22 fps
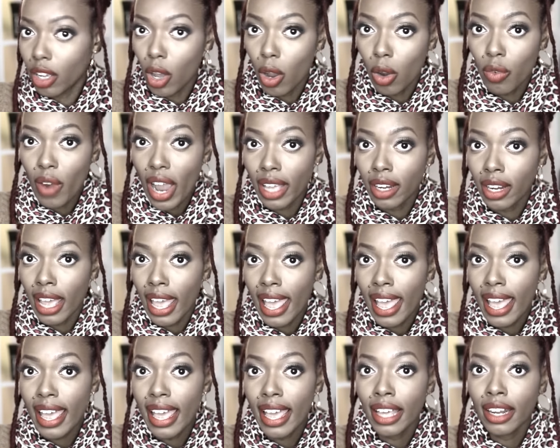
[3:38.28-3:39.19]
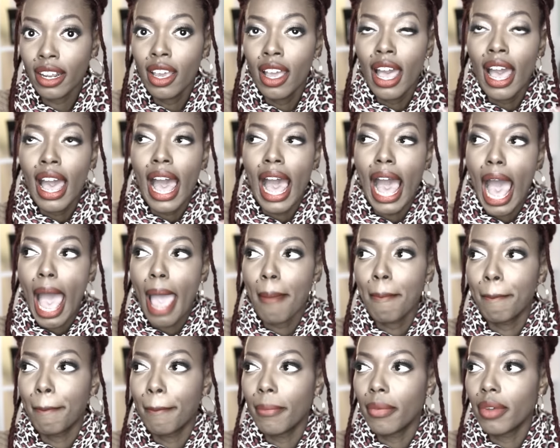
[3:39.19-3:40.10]
Go right ahead.
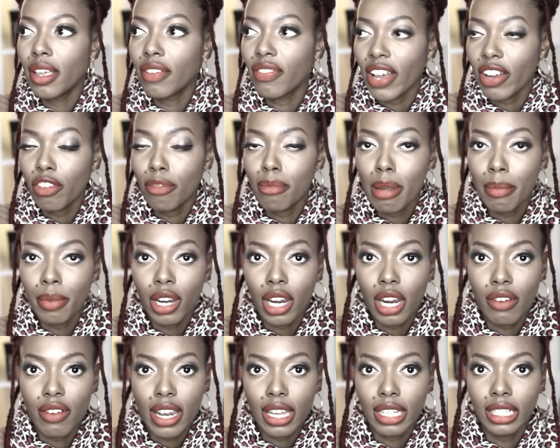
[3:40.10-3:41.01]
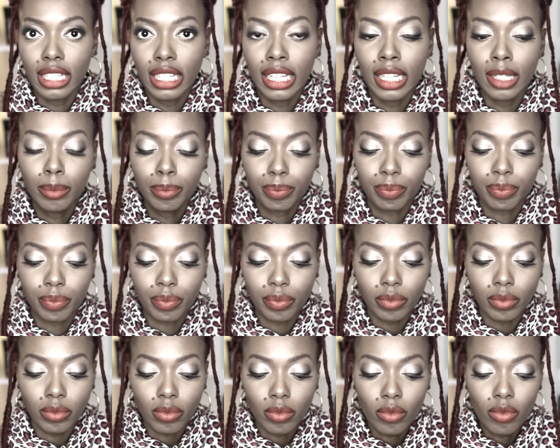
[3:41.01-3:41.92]
I, if I remember correctly,
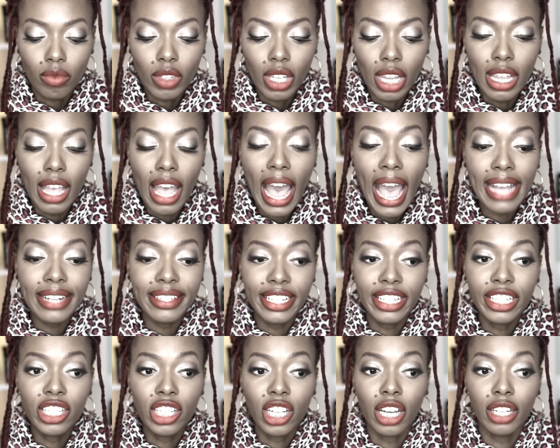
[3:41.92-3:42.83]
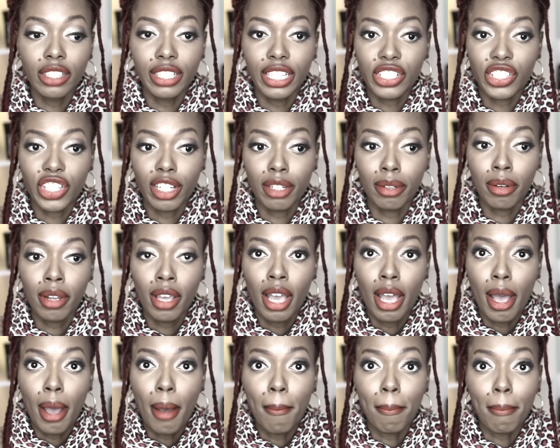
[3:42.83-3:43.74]
I didn't condition
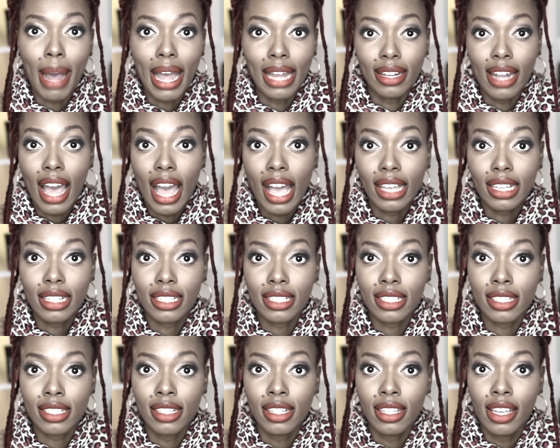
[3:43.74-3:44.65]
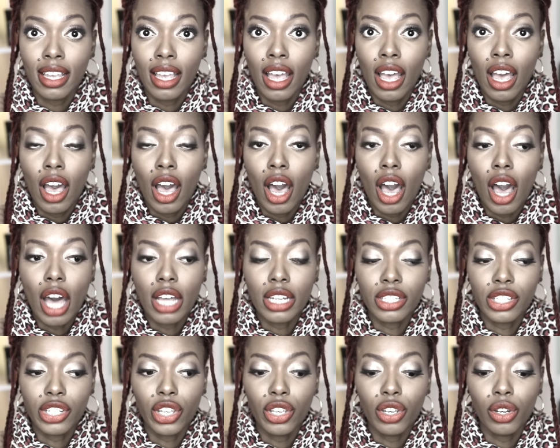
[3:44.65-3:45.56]
my locks
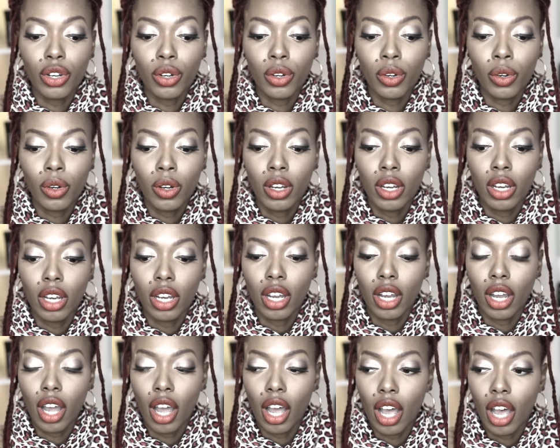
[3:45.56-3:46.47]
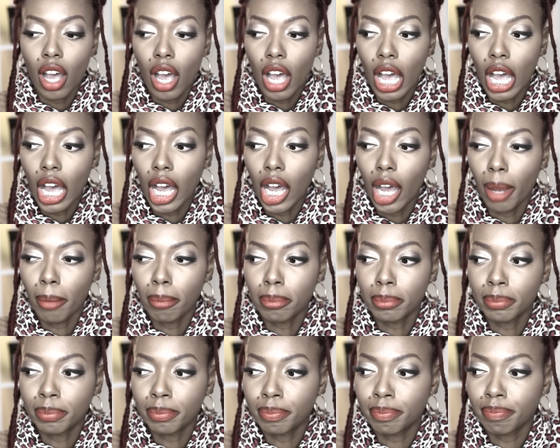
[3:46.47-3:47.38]
until
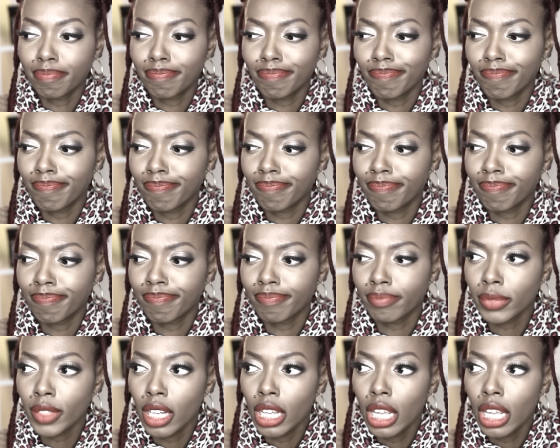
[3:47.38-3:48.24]
um,